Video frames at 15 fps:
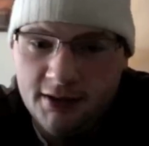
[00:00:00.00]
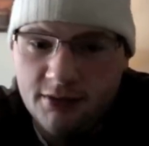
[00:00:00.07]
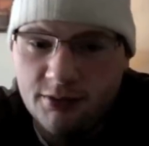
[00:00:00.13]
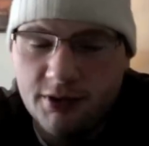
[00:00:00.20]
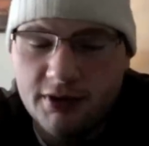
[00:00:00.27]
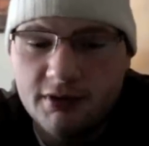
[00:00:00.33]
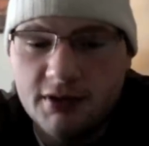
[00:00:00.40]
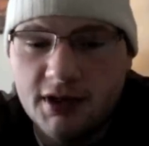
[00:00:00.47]

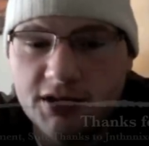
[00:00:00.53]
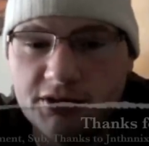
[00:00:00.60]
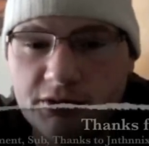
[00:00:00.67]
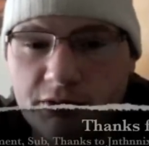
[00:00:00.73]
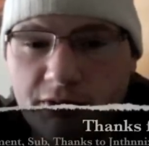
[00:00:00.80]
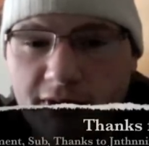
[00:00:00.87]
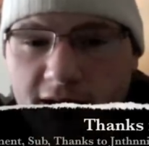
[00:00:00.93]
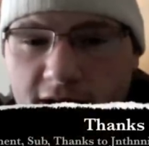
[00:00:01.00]
Whether or not you
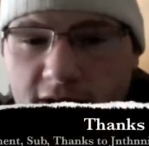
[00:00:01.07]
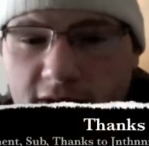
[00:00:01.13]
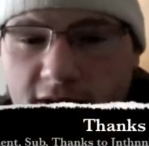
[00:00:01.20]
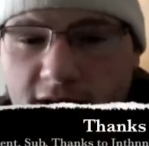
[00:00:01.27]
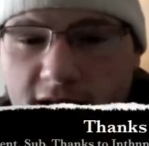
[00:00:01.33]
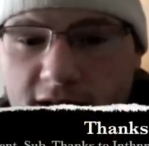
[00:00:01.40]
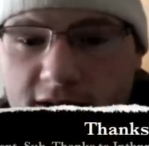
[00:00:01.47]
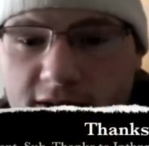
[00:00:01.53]
wear it a
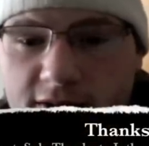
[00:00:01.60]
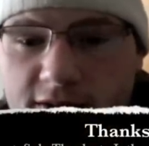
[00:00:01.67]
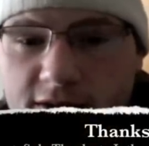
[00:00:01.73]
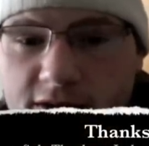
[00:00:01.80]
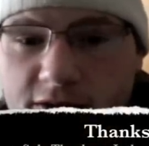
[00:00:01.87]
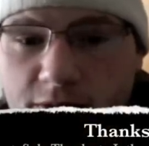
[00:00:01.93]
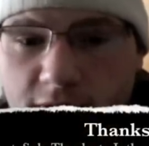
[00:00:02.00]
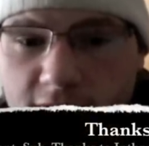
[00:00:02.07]
lot,
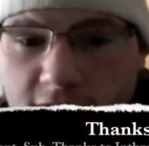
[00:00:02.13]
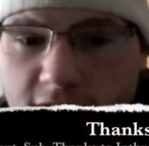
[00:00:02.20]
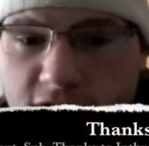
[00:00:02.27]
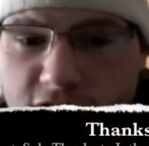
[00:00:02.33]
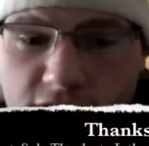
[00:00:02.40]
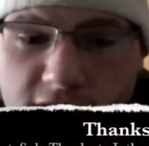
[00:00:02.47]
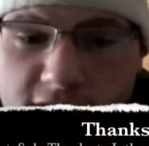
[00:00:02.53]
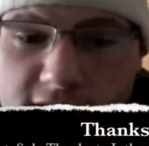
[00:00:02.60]
you will
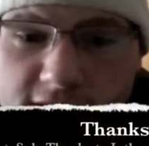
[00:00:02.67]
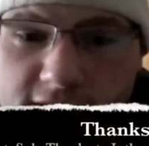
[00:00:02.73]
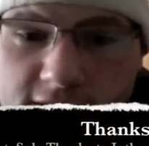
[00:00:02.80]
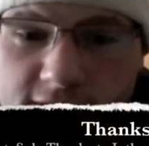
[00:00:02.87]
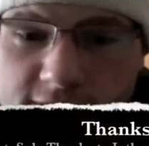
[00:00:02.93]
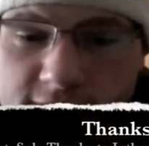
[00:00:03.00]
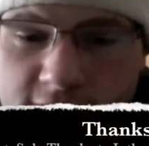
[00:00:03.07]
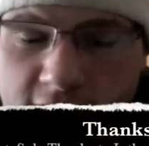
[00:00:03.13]
enjoy it.
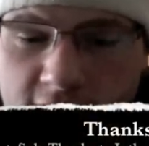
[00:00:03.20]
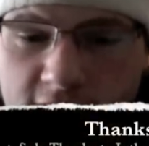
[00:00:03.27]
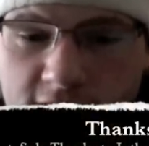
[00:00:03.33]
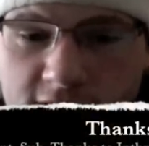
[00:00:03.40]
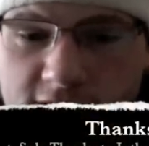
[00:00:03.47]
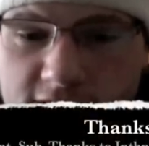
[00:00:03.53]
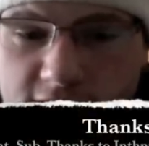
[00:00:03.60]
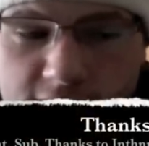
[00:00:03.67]

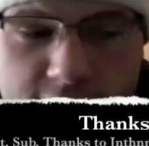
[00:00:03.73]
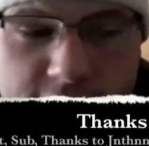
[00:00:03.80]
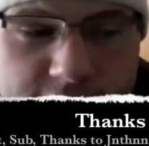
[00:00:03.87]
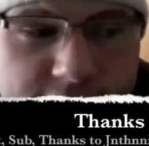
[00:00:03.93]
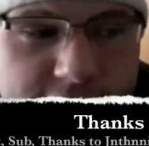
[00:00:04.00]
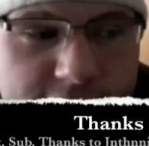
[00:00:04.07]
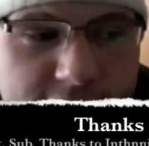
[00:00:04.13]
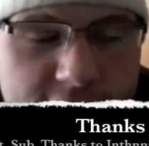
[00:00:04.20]
So
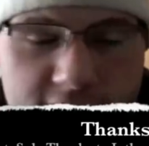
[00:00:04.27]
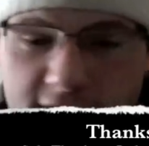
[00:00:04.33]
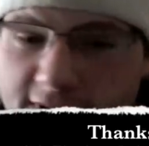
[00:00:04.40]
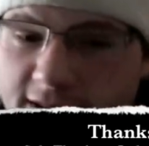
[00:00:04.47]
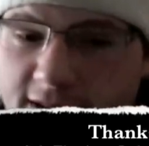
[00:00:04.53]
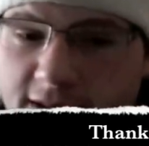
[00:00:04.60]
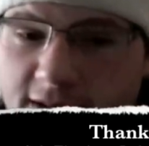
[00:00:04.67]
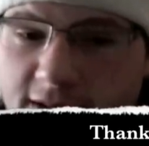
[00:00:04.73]

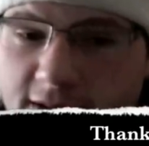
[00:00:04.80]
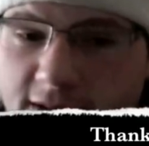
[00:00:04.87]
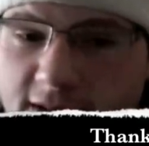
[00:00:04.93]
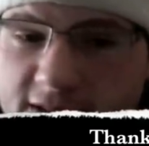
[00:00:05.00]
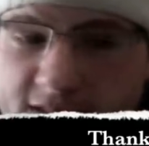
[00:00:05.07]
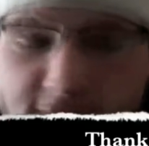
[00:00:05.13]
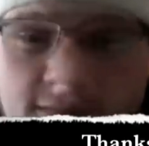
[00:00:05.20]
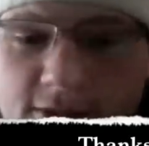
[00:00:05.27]

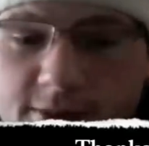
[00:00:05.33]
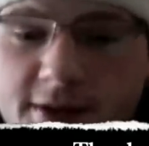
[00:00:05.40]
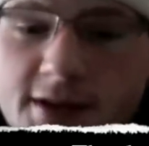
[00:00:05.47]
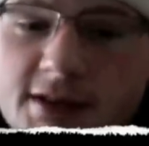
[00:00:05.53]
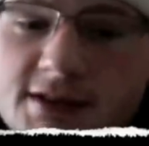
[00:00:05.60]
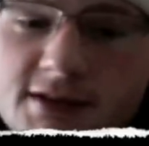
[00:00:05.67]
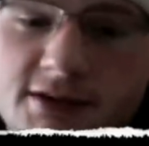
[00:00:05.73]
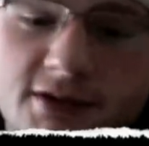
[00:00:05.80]
that's it. Hope you
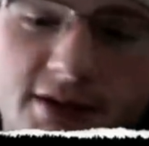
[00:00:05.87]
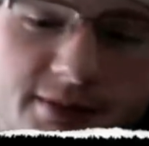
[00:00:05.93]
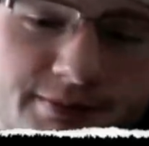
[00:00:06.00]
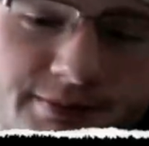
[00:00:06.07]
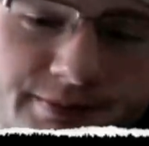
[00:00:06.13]
guys enjoy.